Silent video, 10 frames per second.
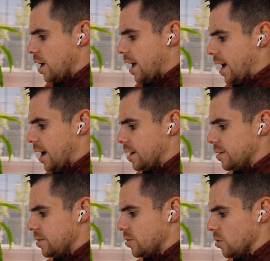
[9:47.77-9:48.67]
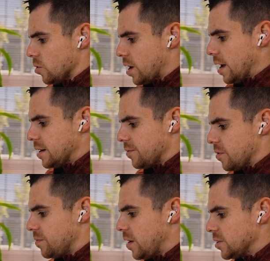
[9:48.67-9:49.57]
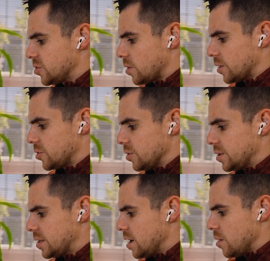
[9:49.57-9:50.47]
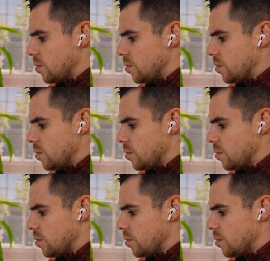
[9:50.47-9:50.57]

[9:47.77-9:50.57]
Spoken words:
and they're looking at different fund structures?